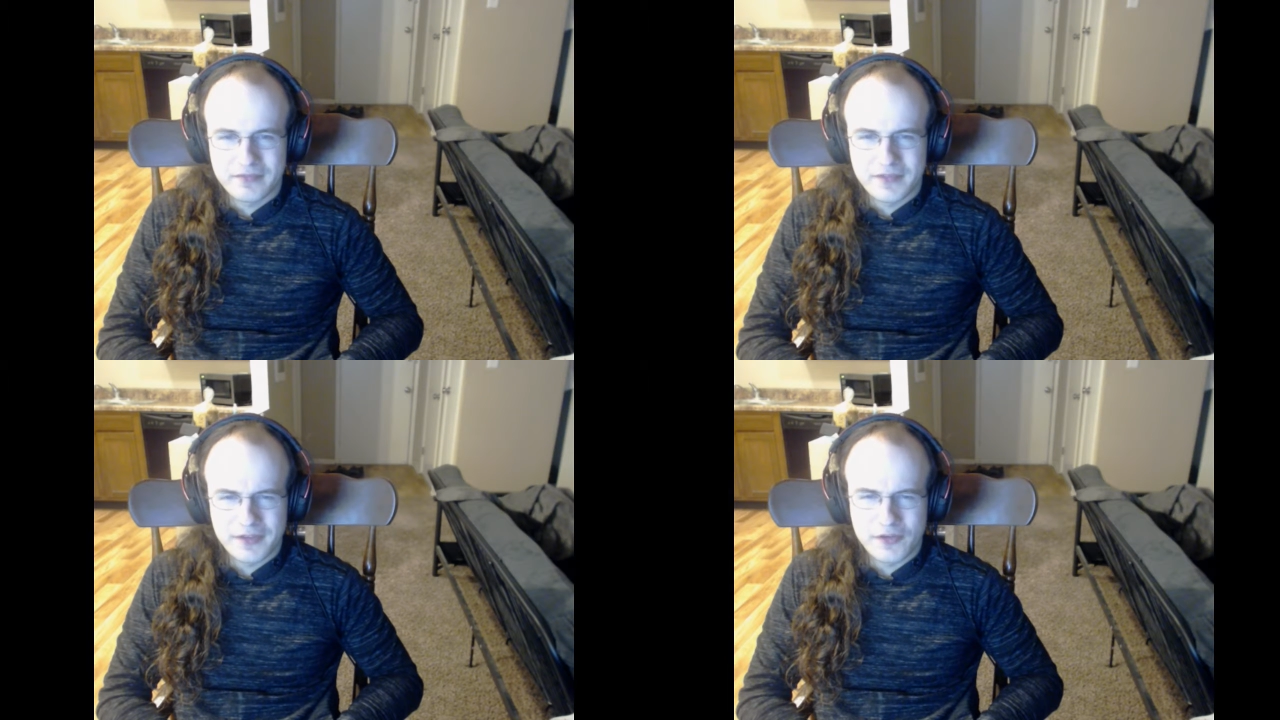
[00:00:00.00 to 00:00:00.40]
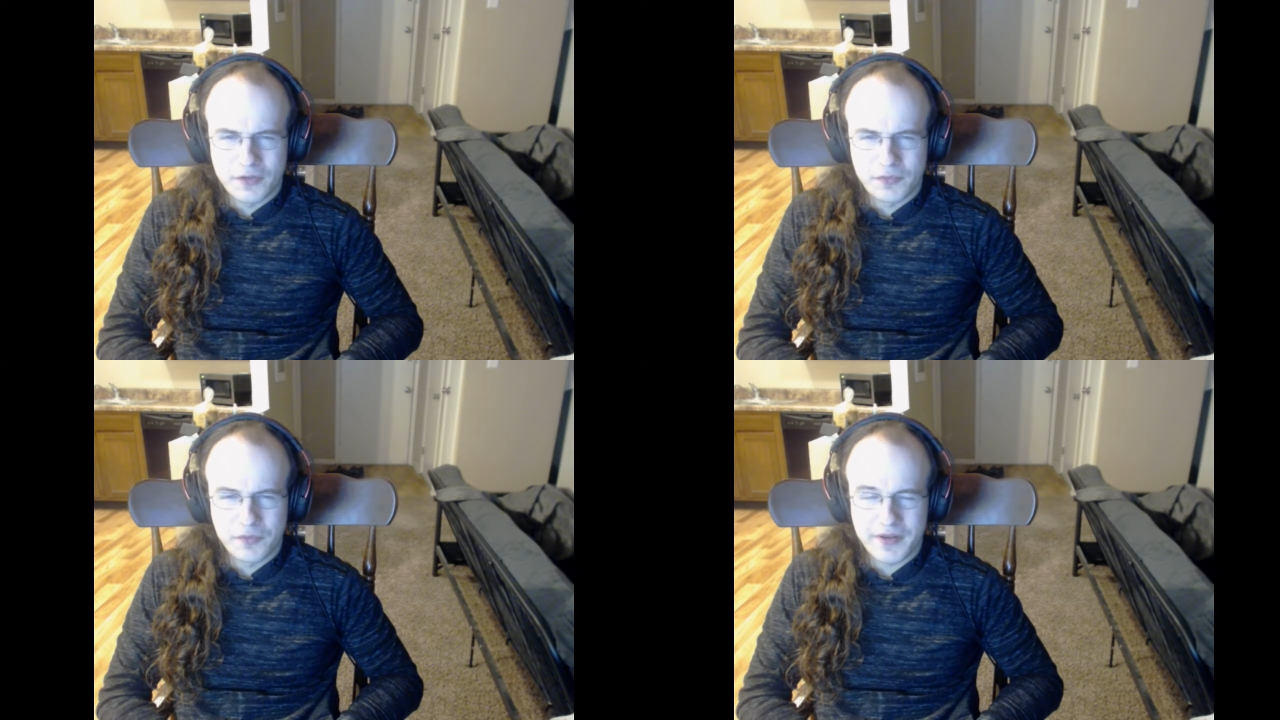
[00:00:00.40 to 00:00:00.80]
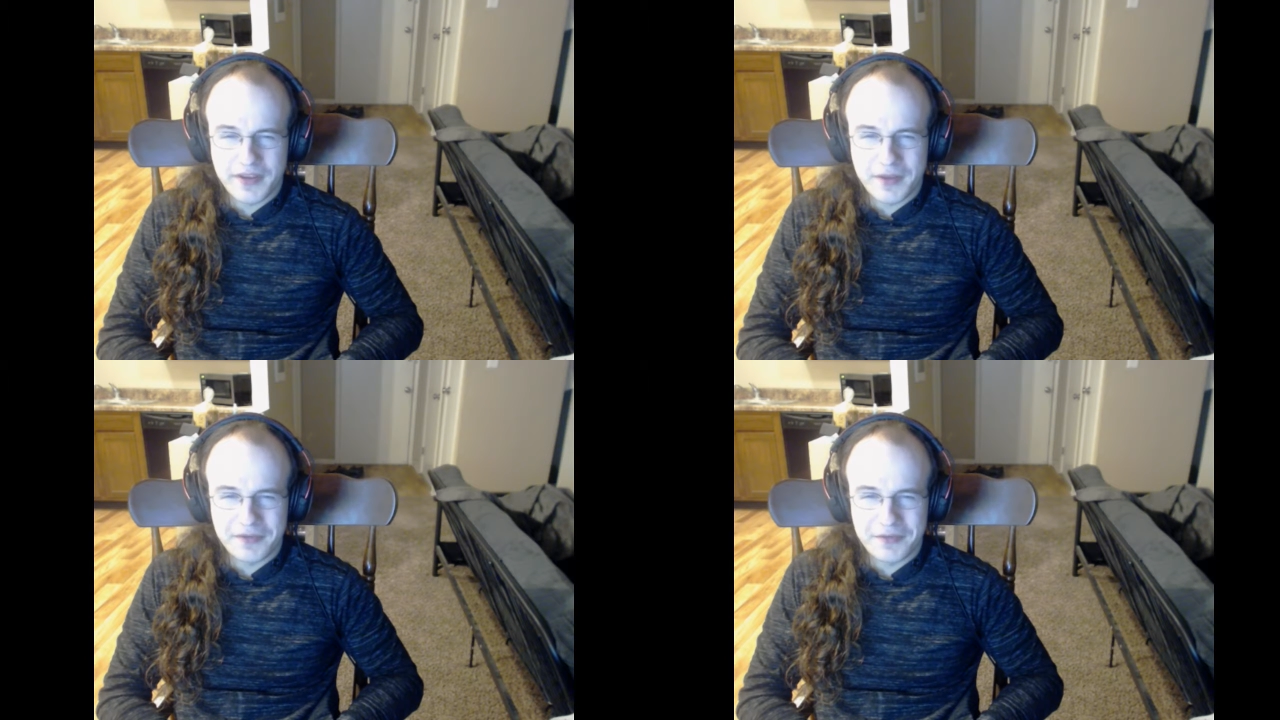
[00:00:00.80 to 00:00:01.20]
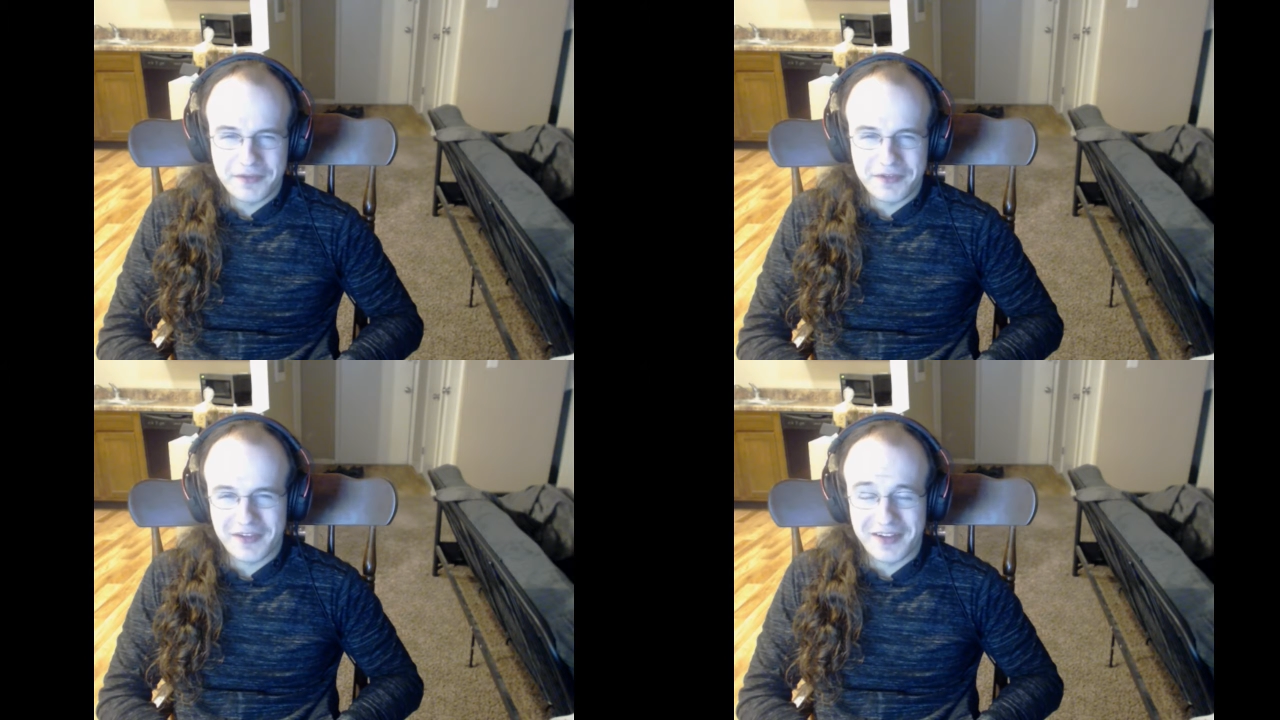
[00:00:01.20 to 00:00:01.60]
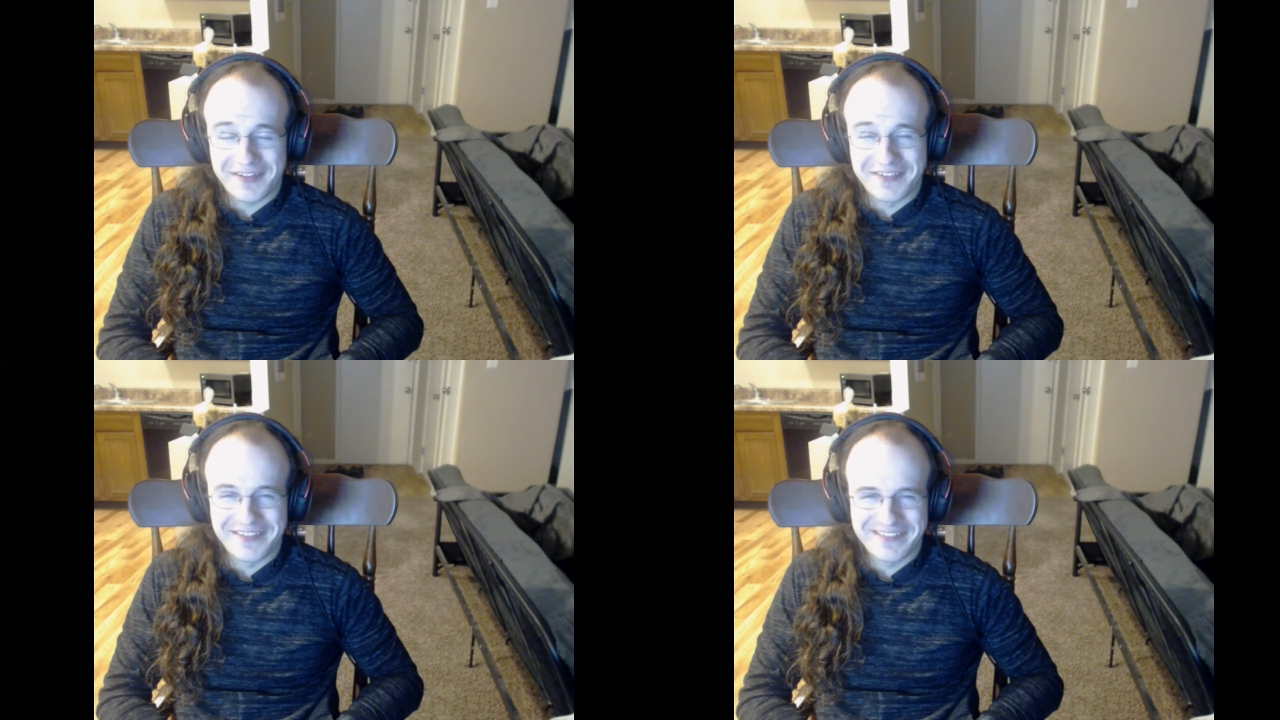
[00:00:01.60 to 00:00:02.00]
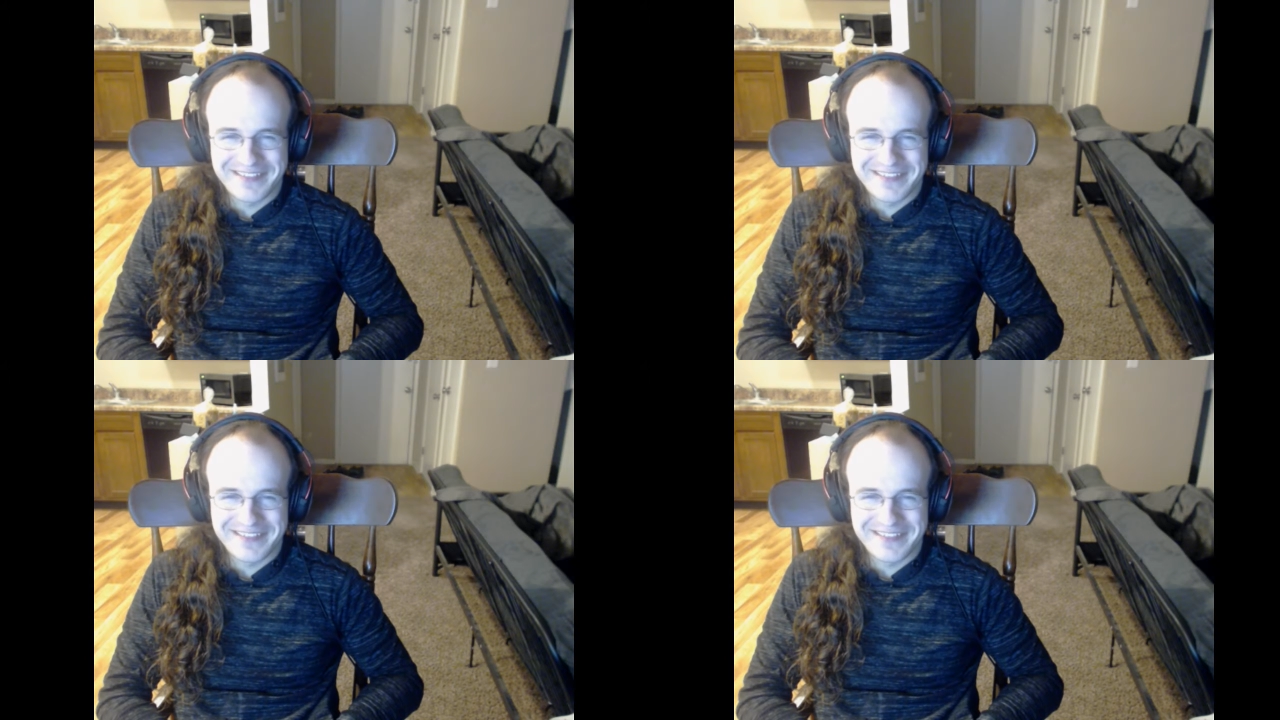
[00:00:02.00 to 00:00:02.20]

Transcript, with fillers: Is that Jump on Me game too, which is kind of cool.